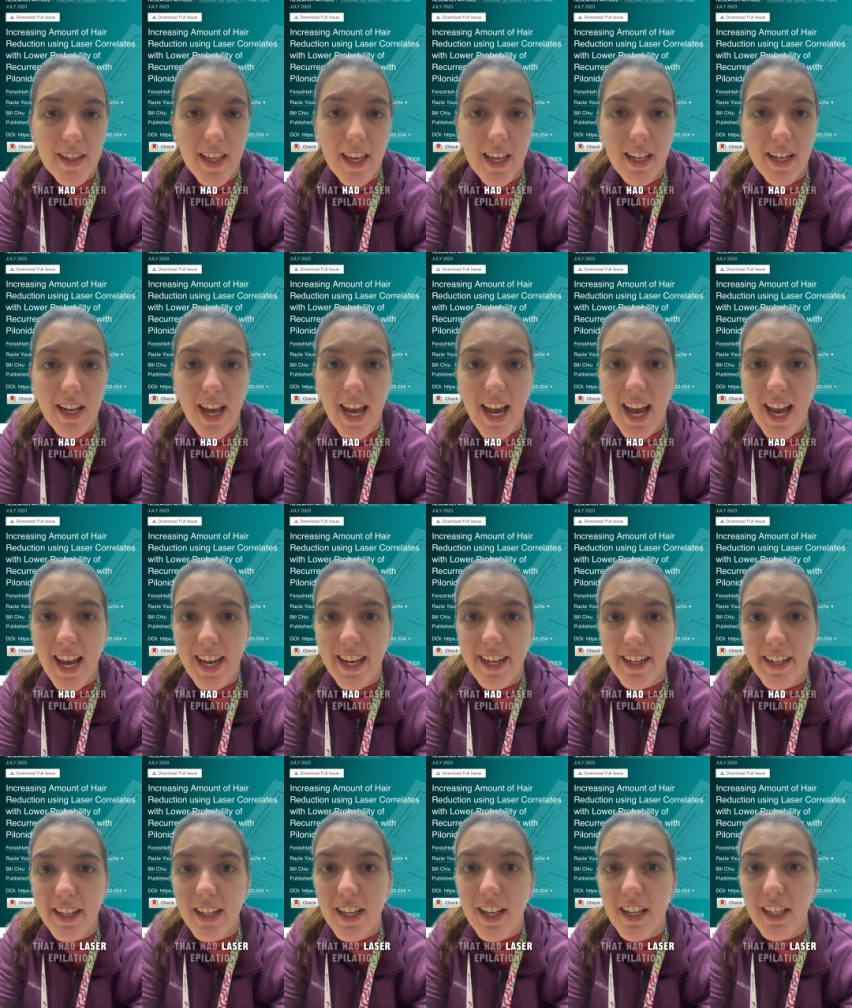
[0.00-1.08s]
that
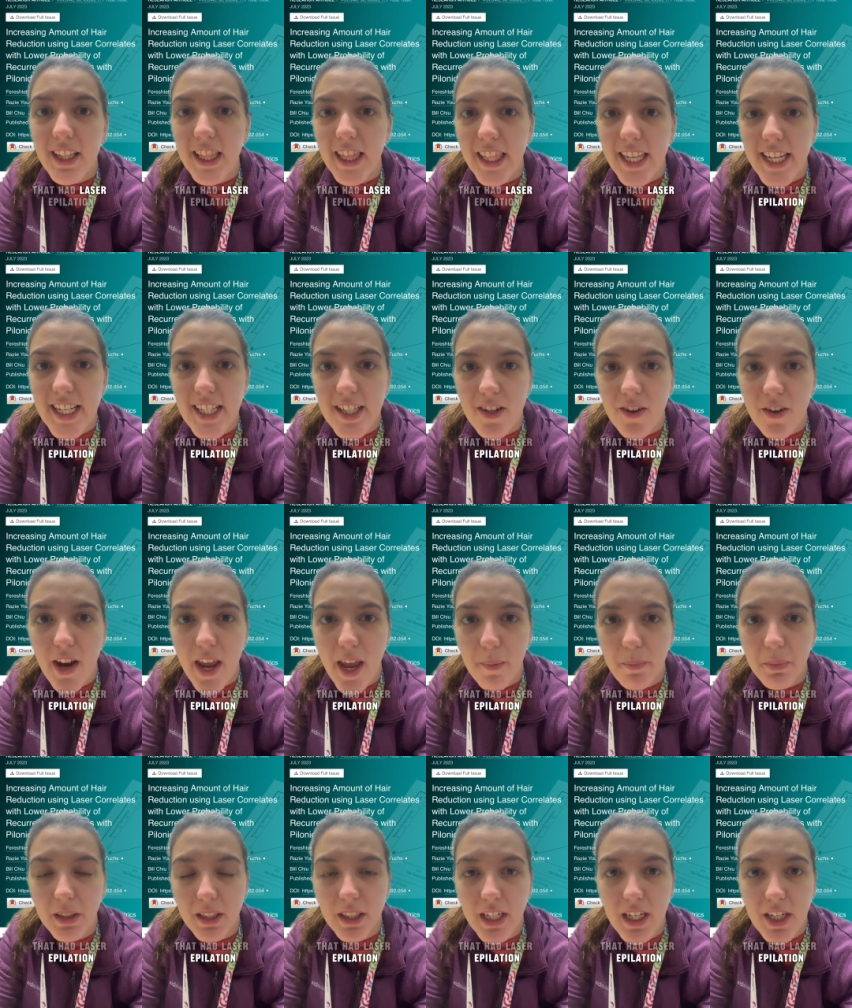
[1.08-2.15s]
had laser
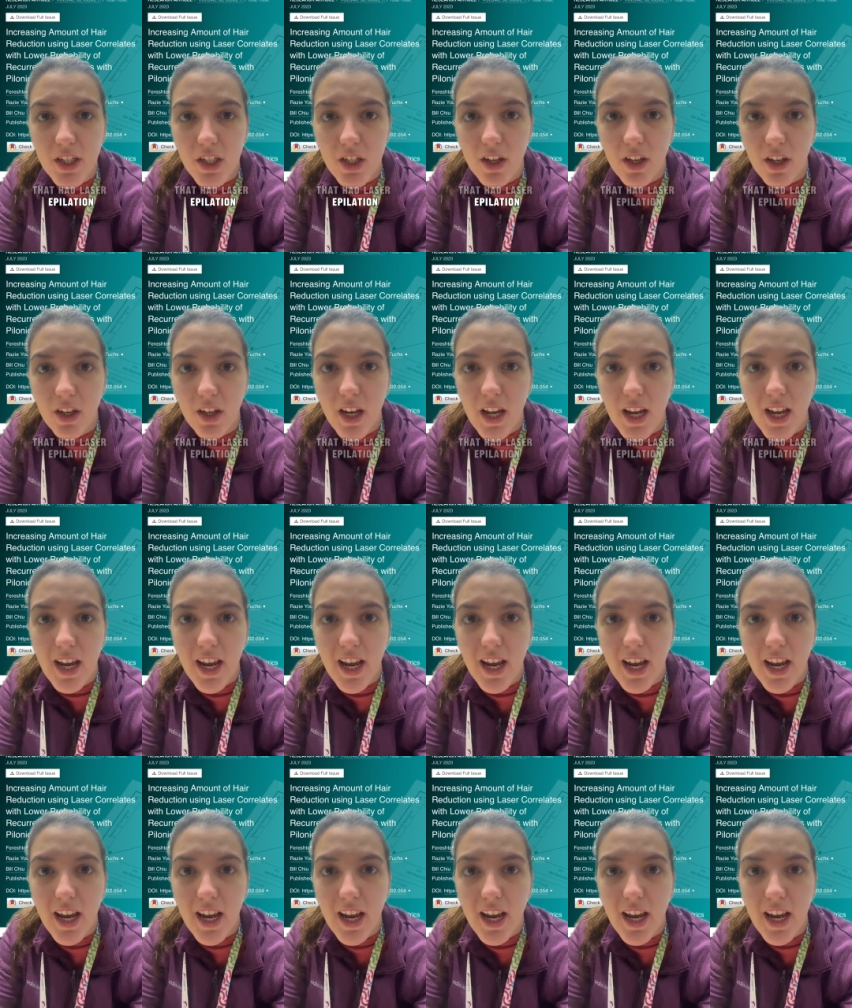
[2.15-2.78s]
ablation